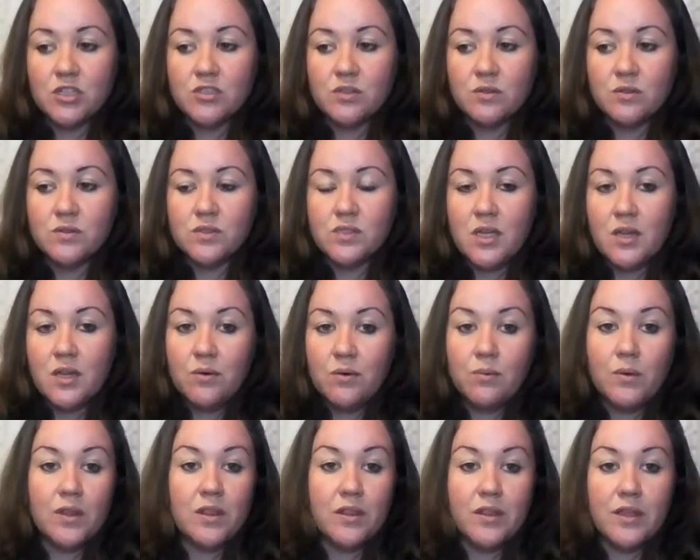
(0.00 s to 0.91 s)
associated
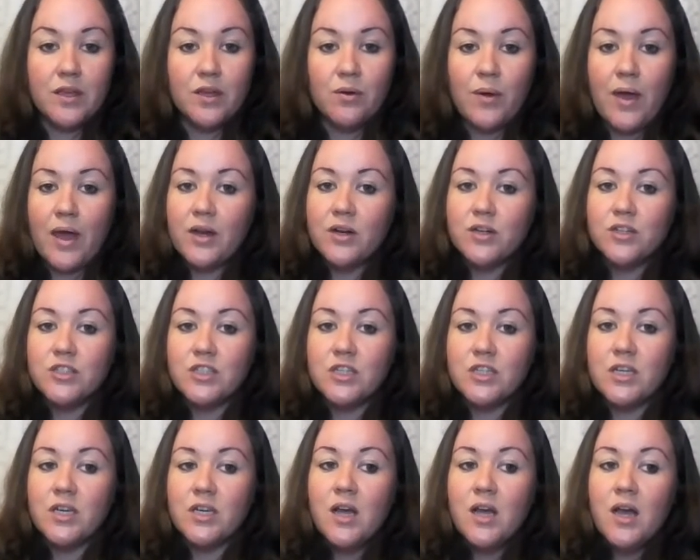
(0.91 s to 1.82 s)
with Leo
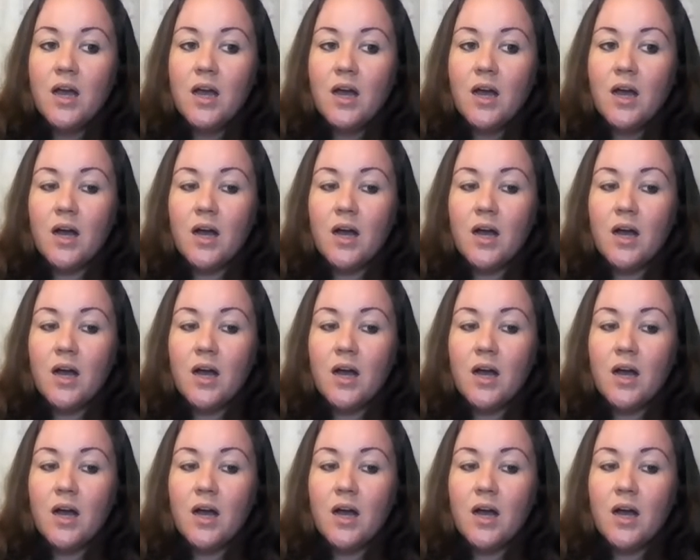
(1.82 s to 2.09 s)
energy,